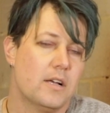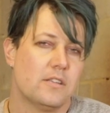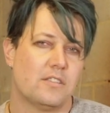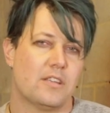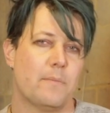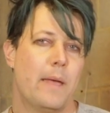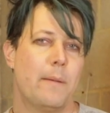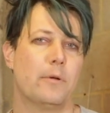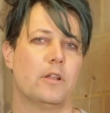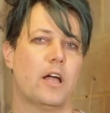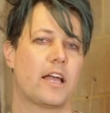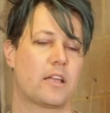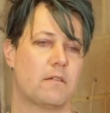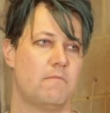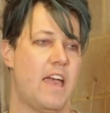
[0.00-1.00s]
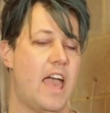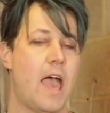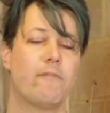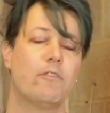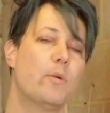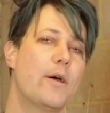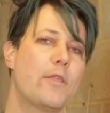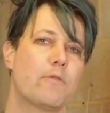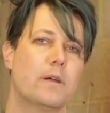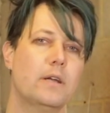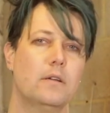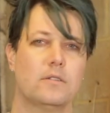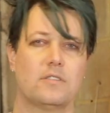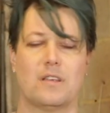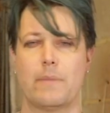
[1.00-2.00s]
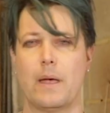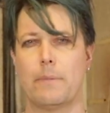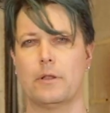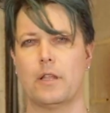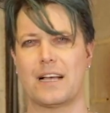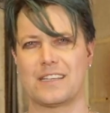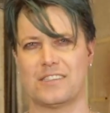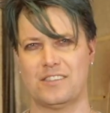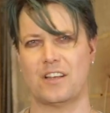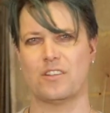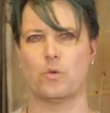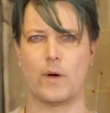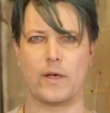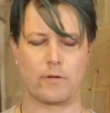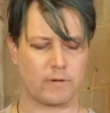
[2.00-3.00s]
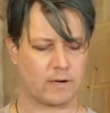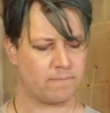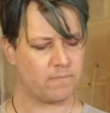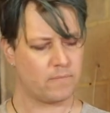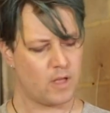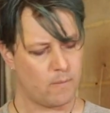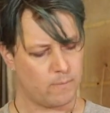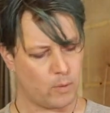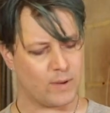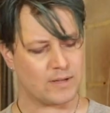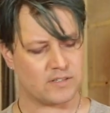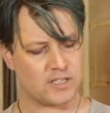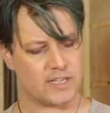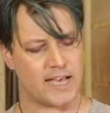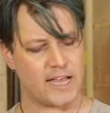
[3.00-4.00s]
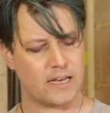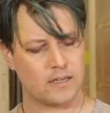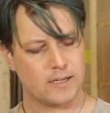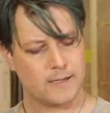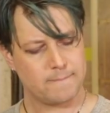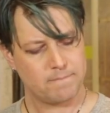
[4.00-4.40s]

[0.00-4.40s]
Some people like heavy weathering, some people like subtle weathering, but once again,